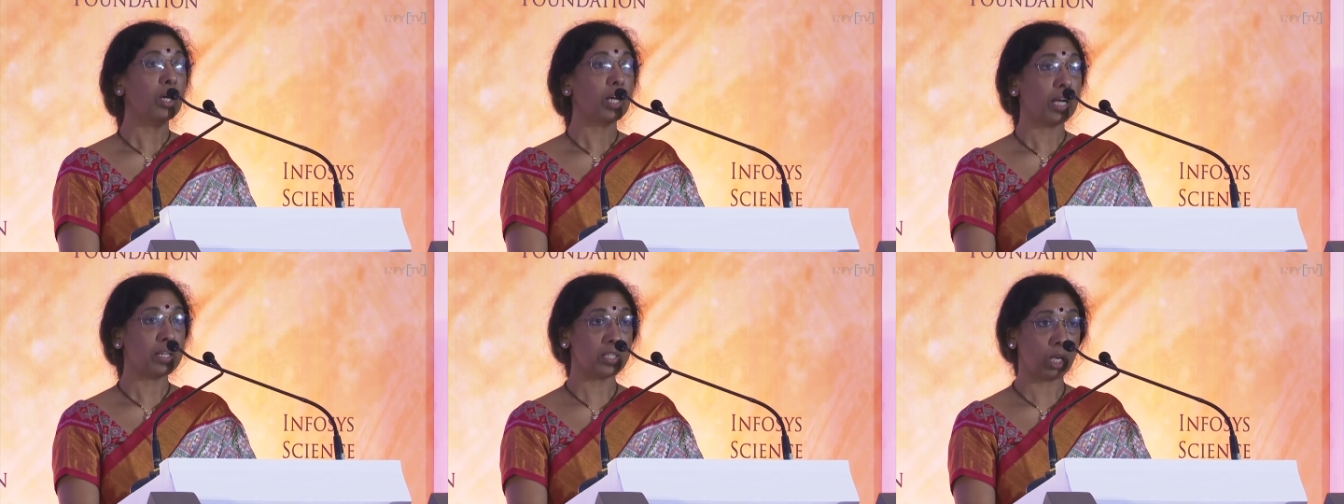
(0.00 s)

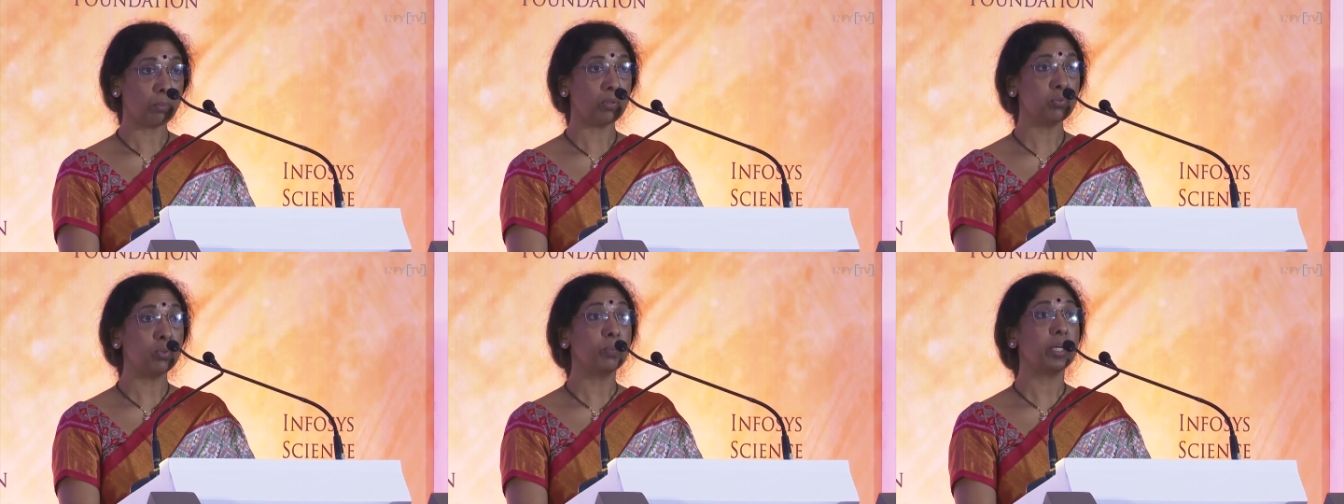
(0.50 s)
and some
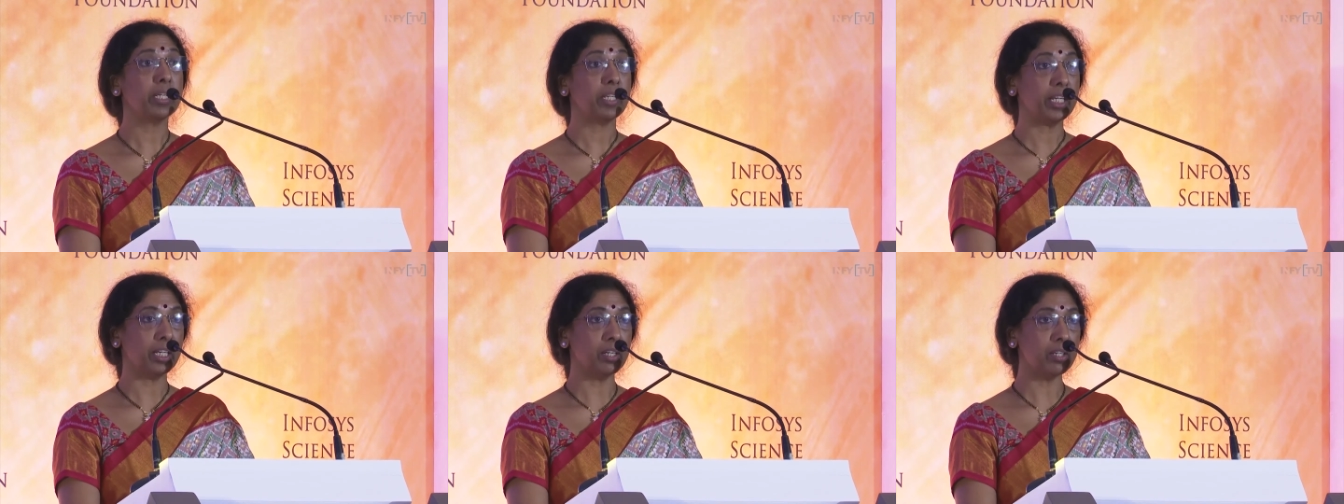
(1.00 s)
of whom are
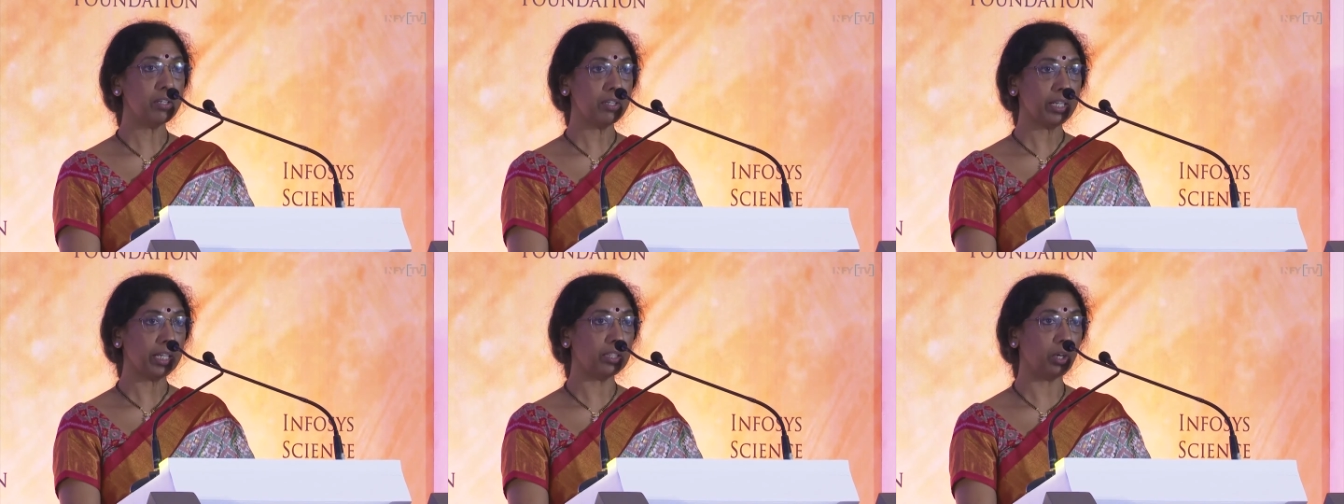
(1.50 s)
here
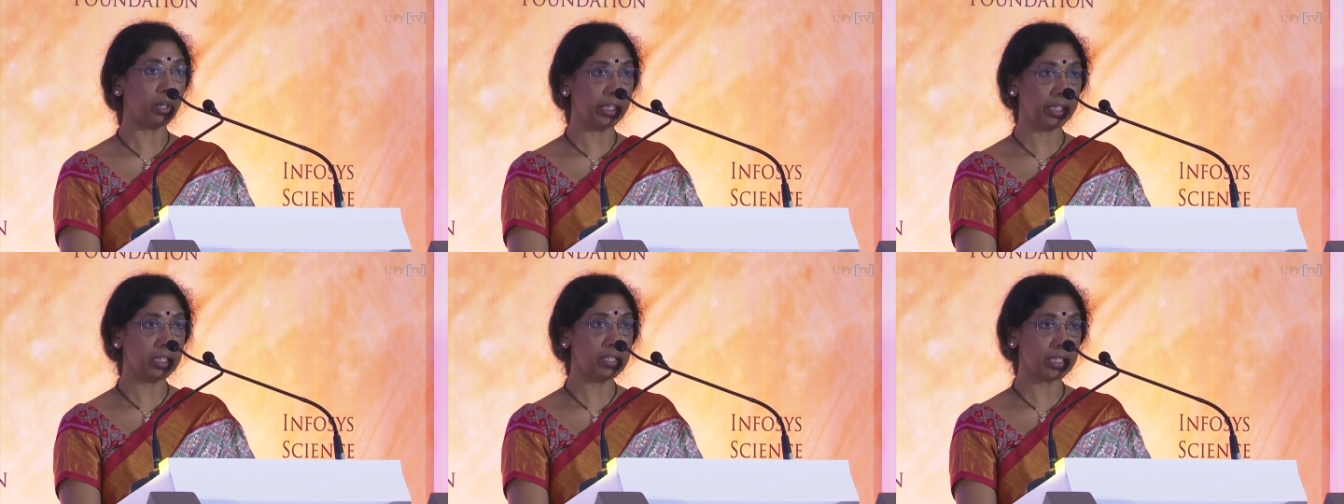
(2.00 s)
in the
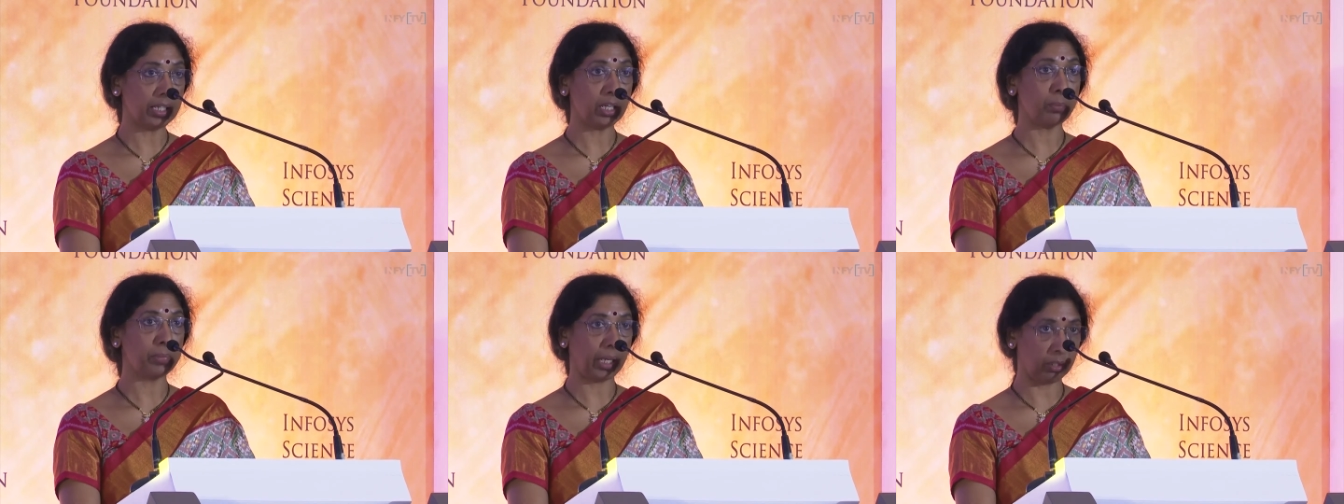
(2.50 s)
audience, and
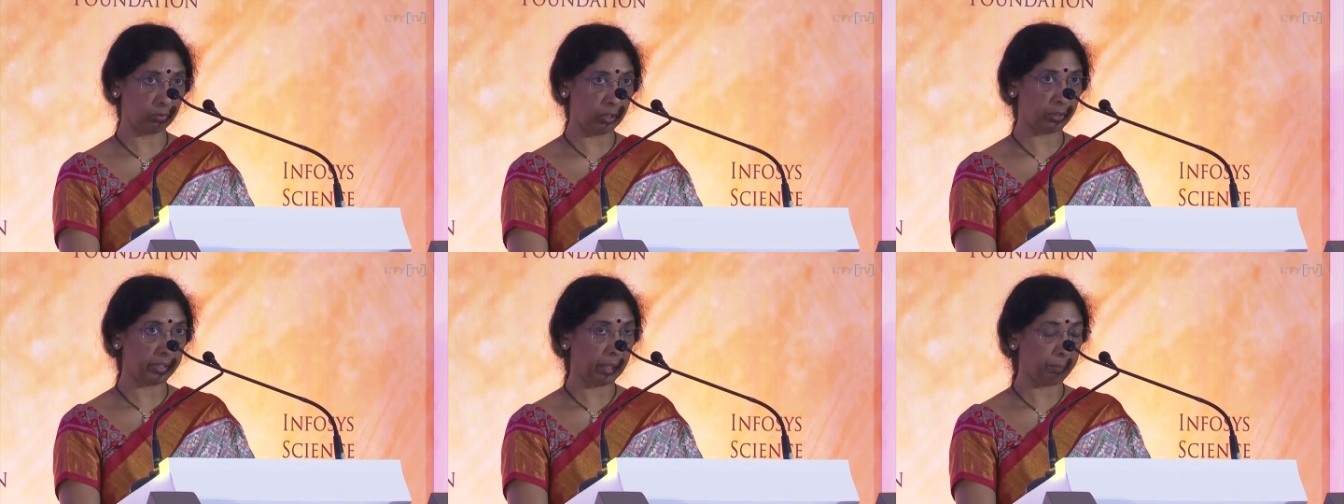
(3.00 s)
I'm thankful
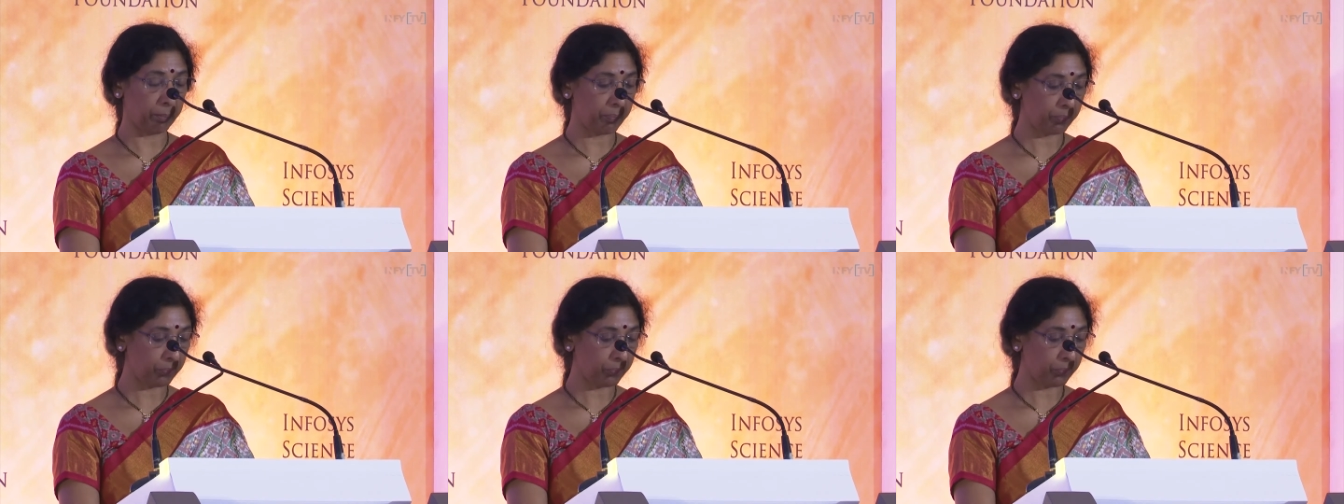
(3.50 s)
to them.